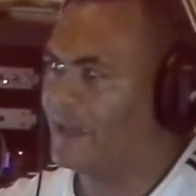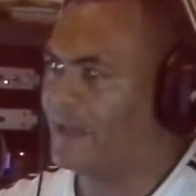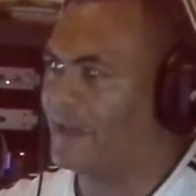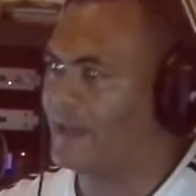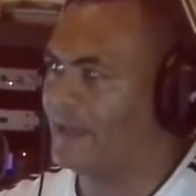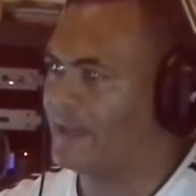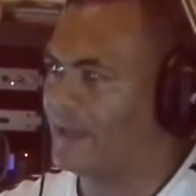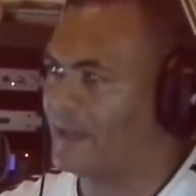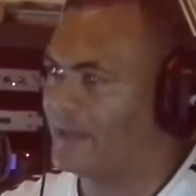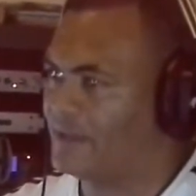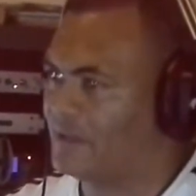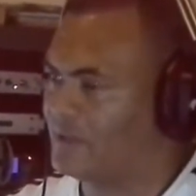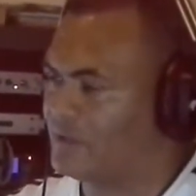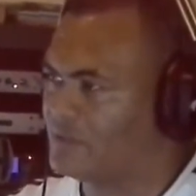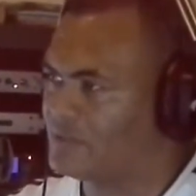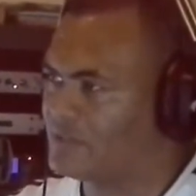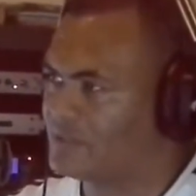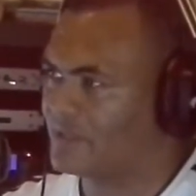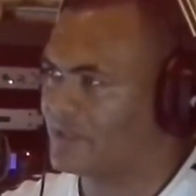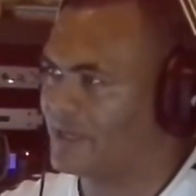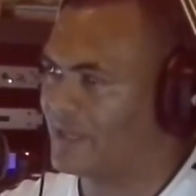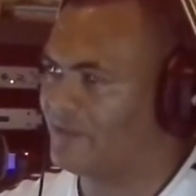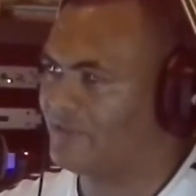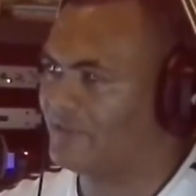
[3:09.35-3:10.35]
And I know
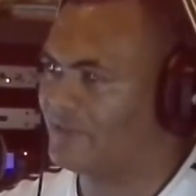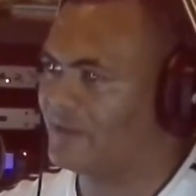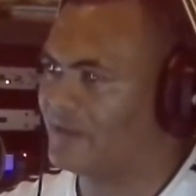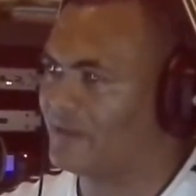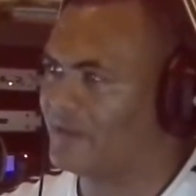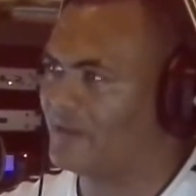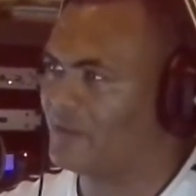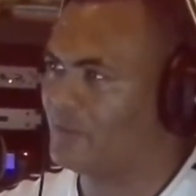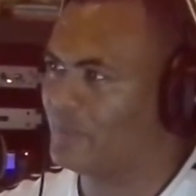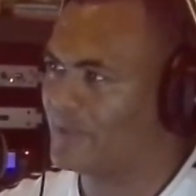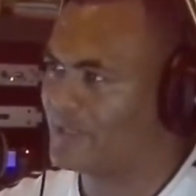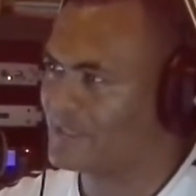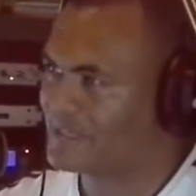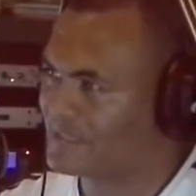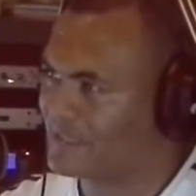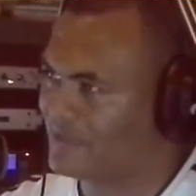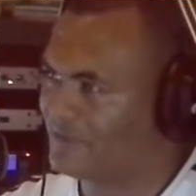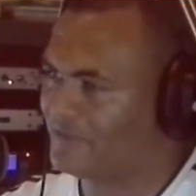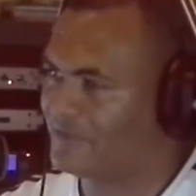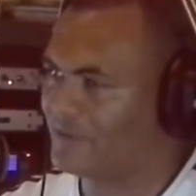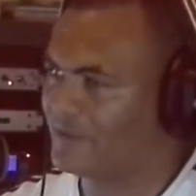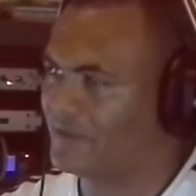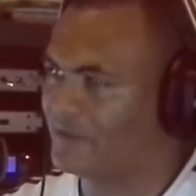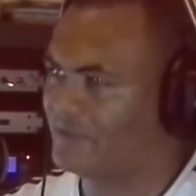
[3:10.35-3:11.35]
South Africa, we're
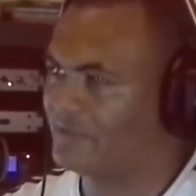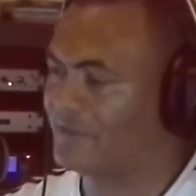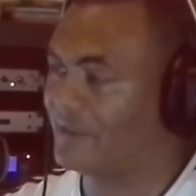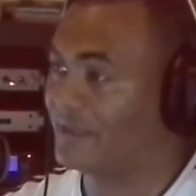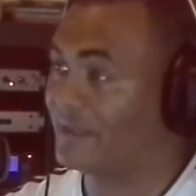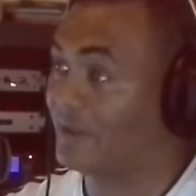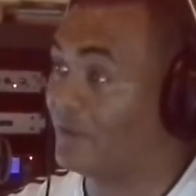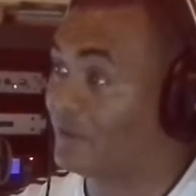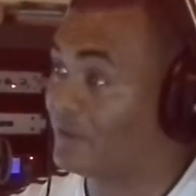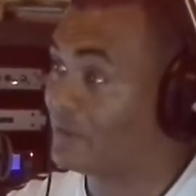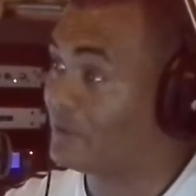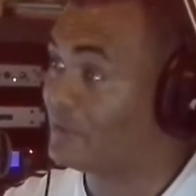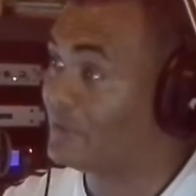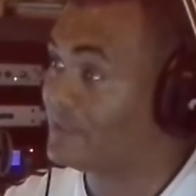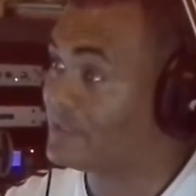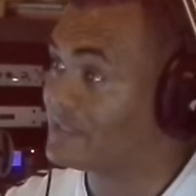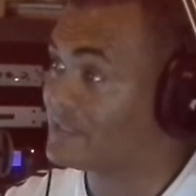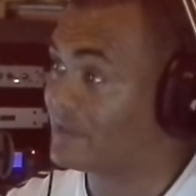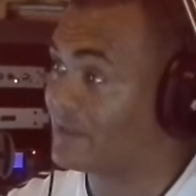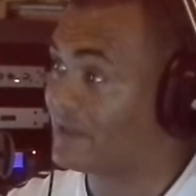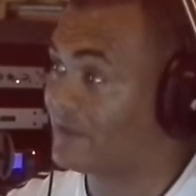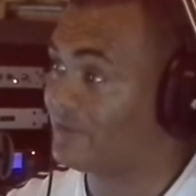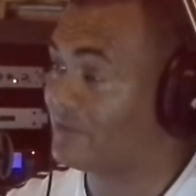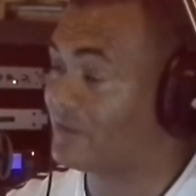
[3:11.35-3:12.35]
suffering of that, not only in
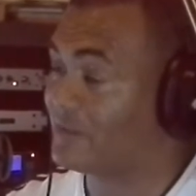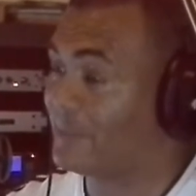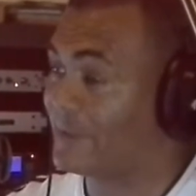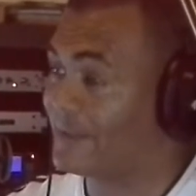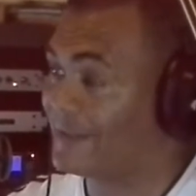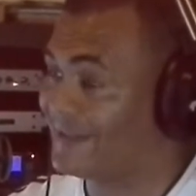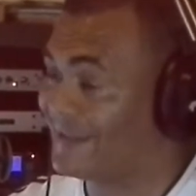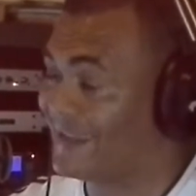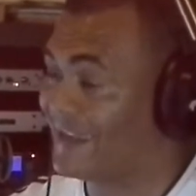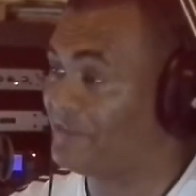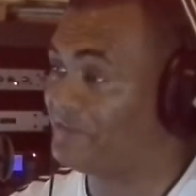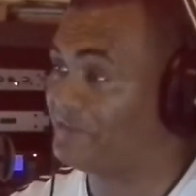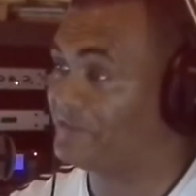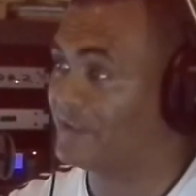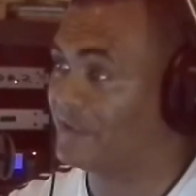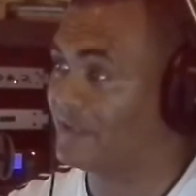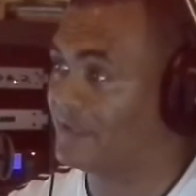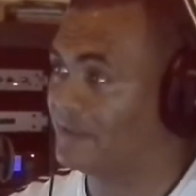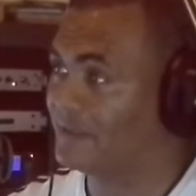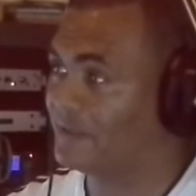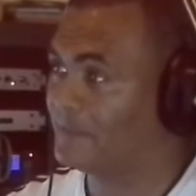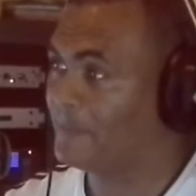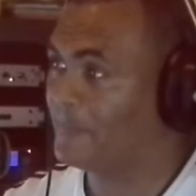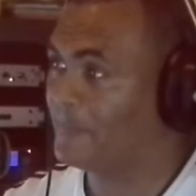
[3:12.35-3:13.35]
South Africa, but in Africa.